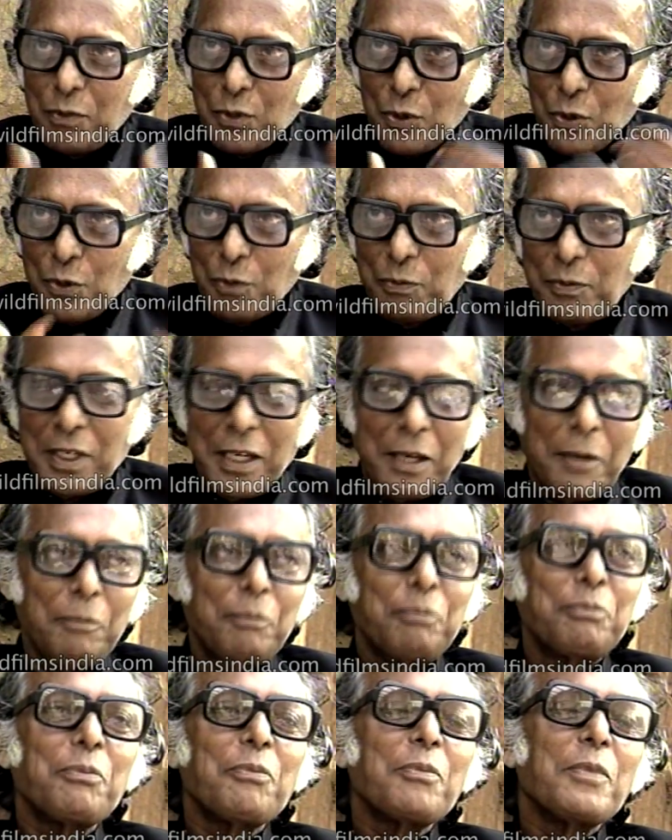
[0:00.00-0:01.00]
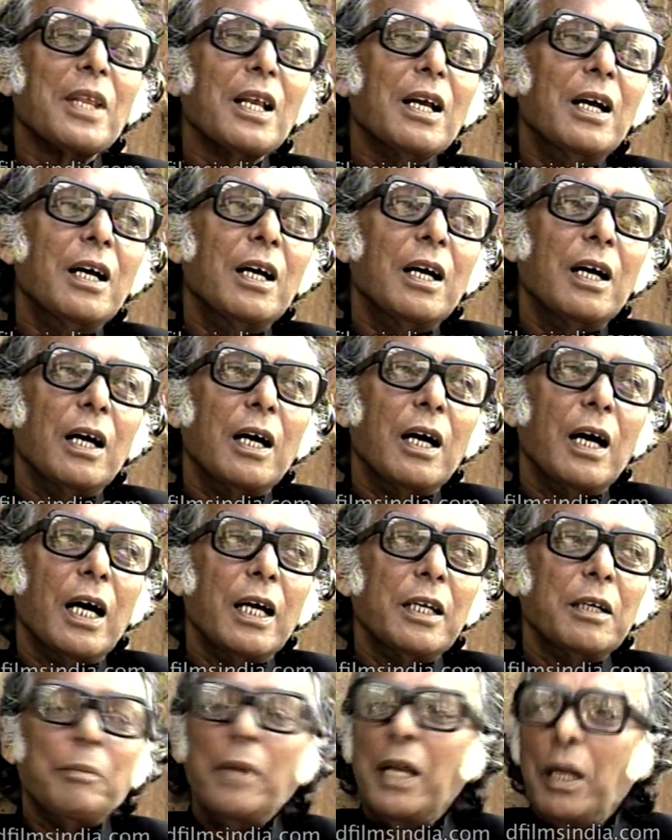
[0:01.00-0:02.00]
sort of thing,
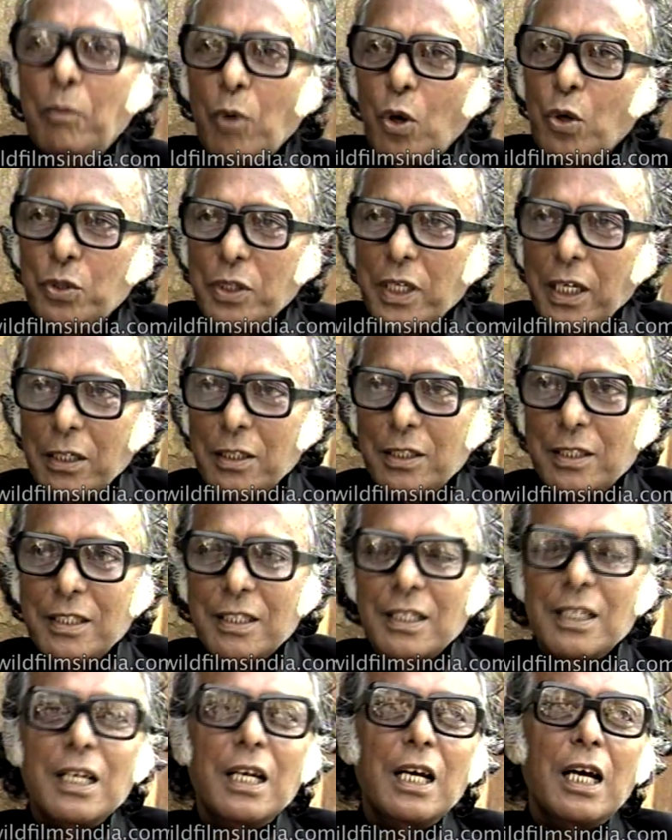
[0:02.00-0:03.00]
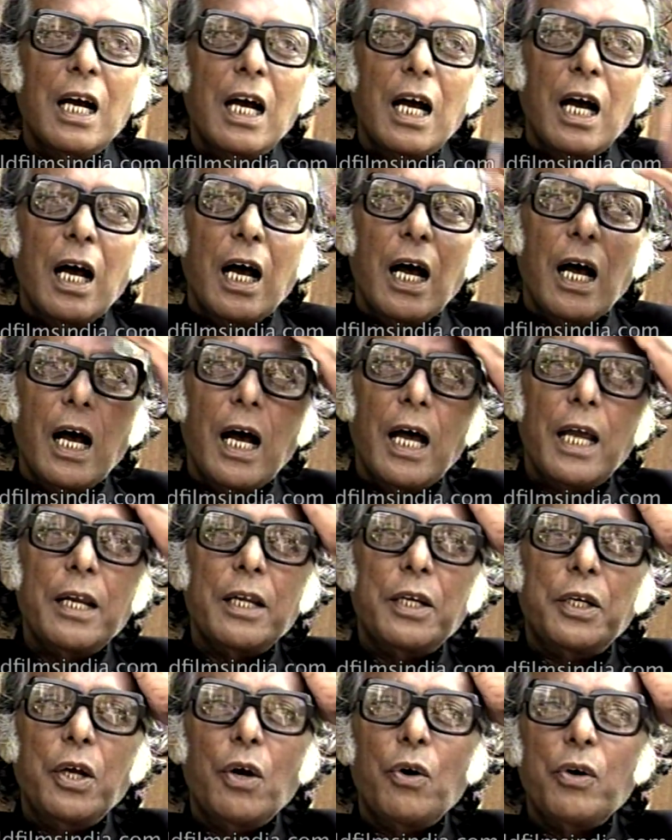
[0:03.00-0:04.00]
and many more things.
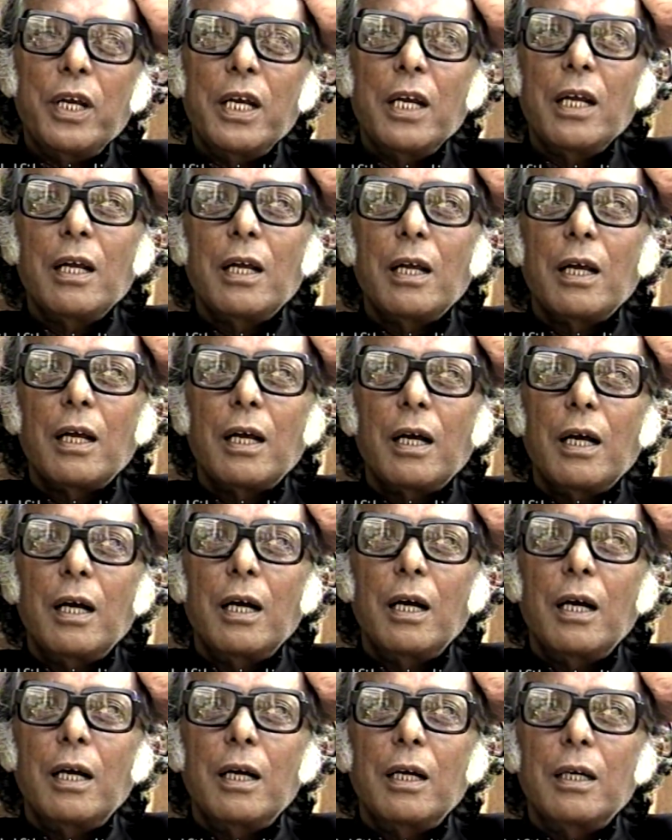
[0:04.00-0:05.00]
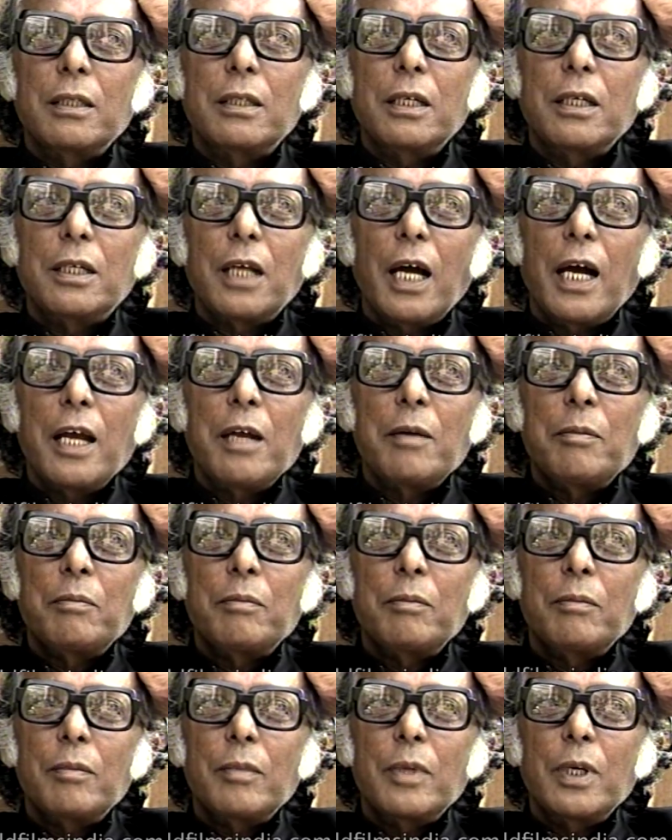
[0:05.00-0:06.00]
And during and the
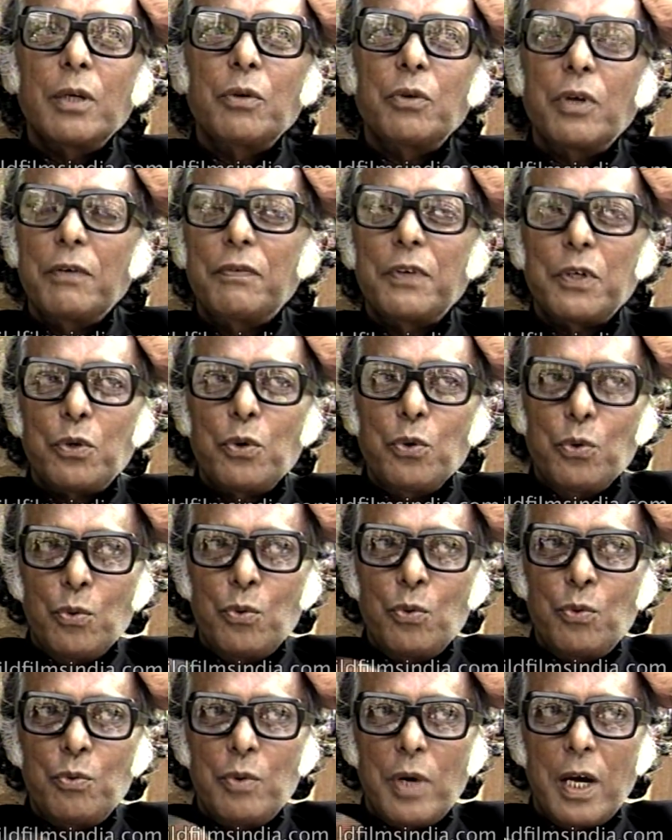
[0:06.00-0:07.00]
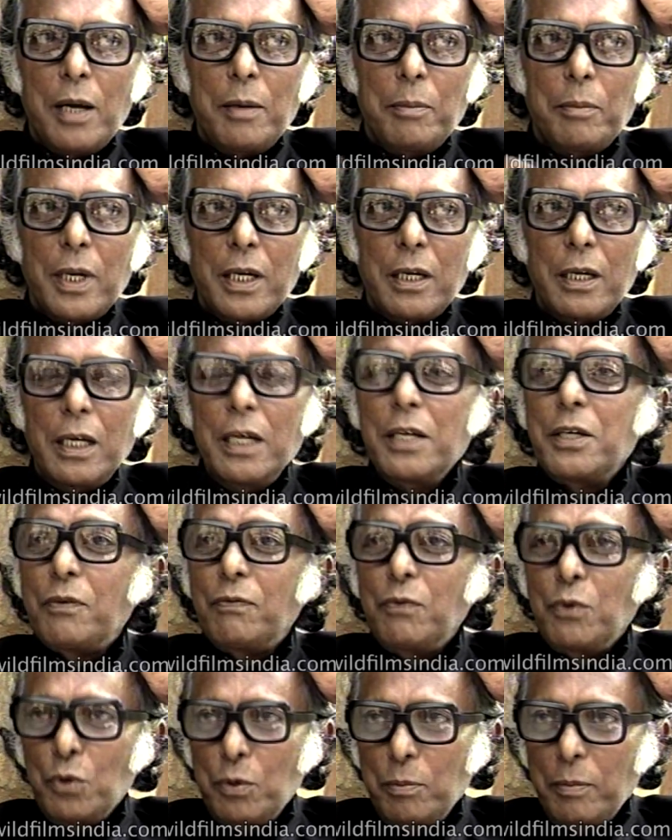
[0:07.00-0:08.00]
time you refer to, I met
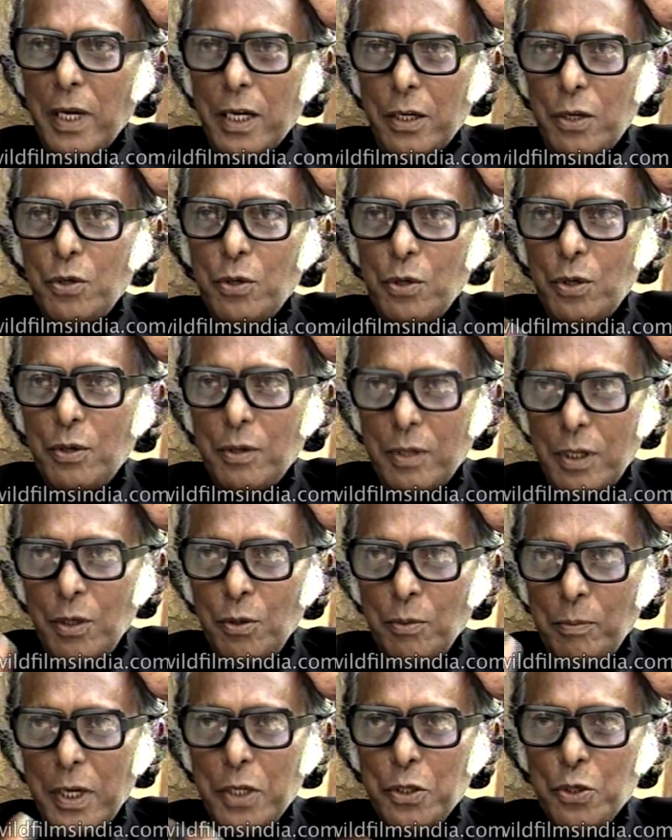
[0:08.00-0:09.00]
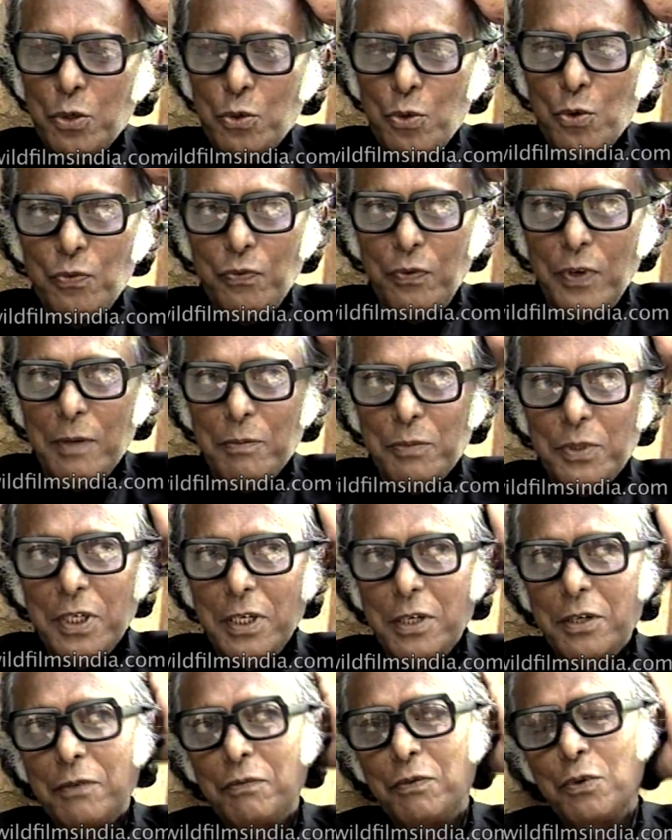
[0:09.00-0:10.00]
interview. You met you mentioned two films,
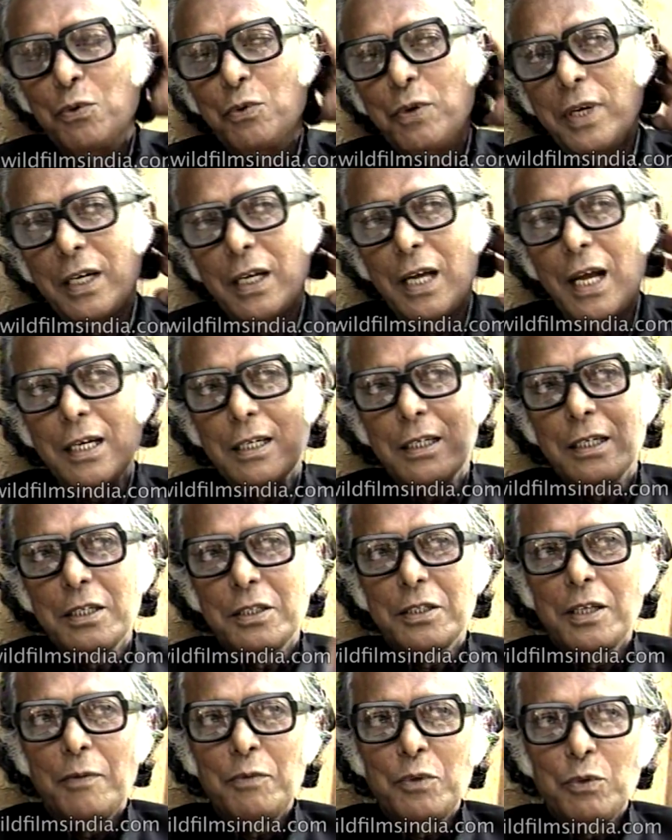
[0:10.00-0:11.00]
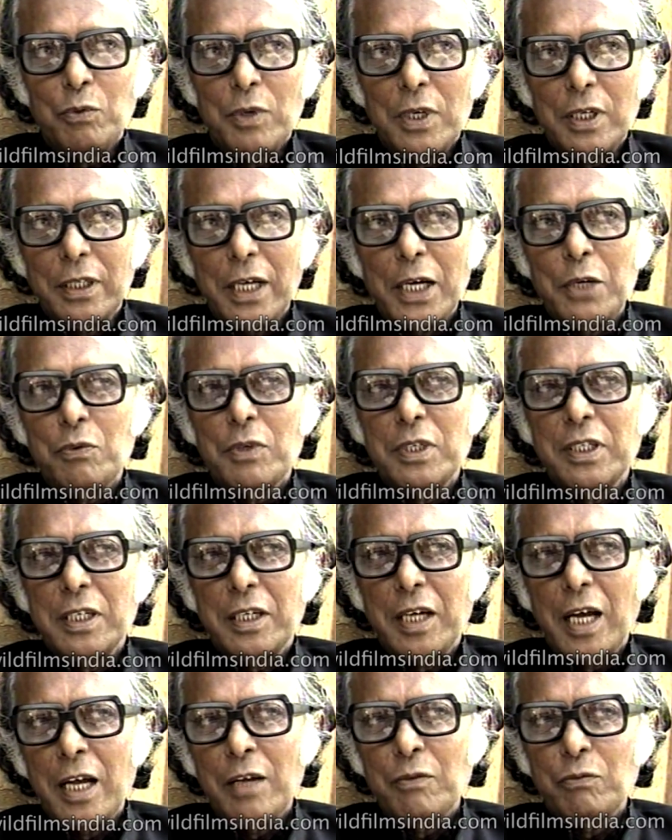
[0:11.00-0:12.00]
Interview and Calcutta '71. That was the
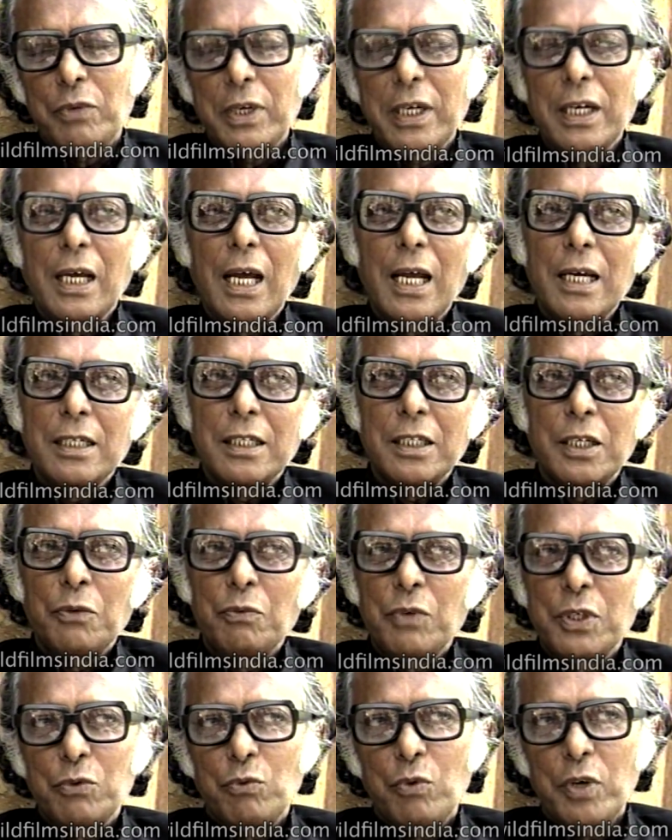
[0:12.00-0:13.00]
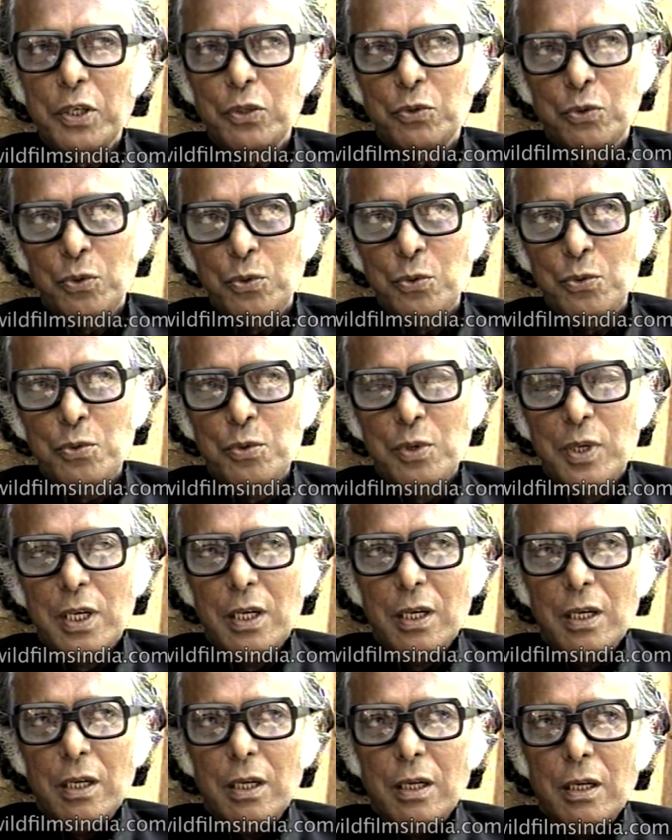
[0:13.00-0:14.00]
time when Calcutta was going through
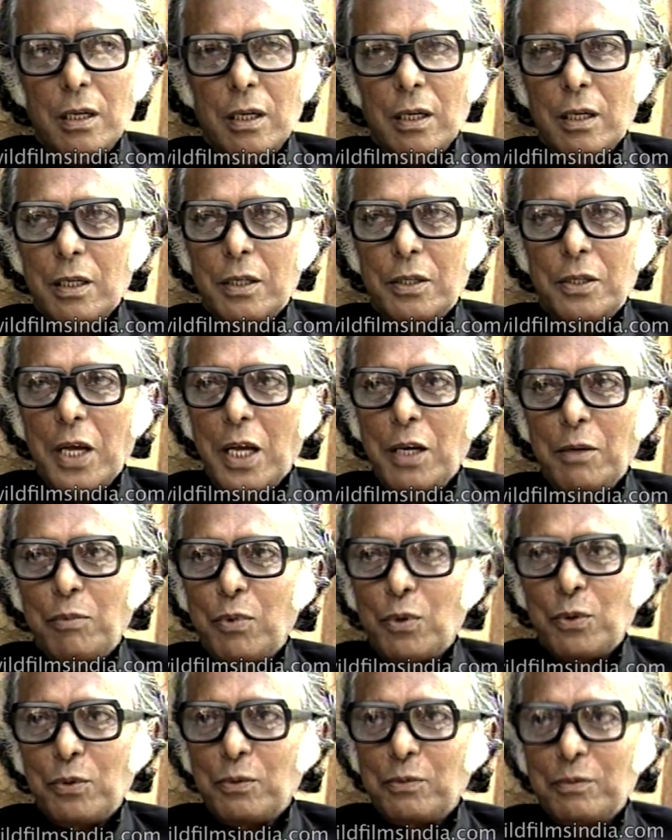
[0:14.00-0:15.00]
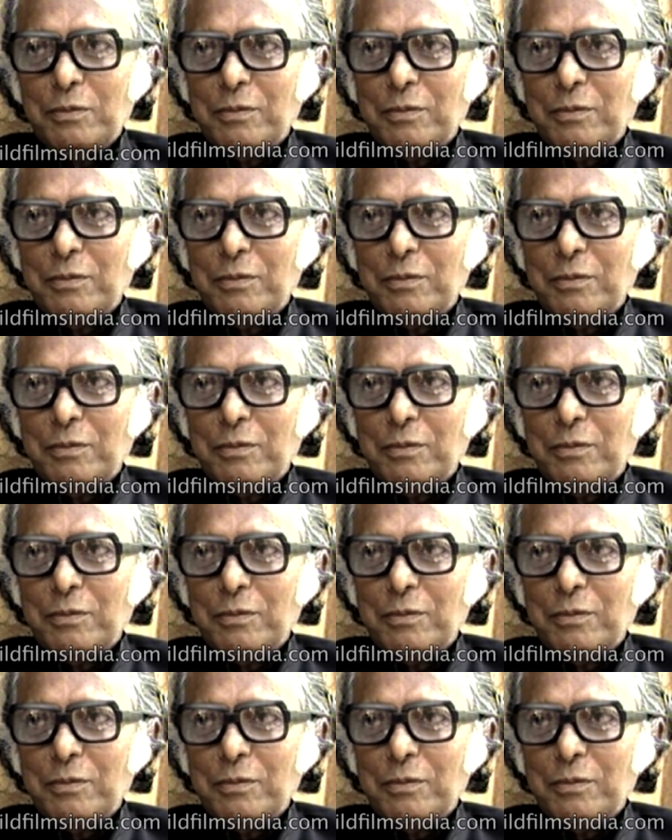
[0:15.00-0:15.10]
a terrible,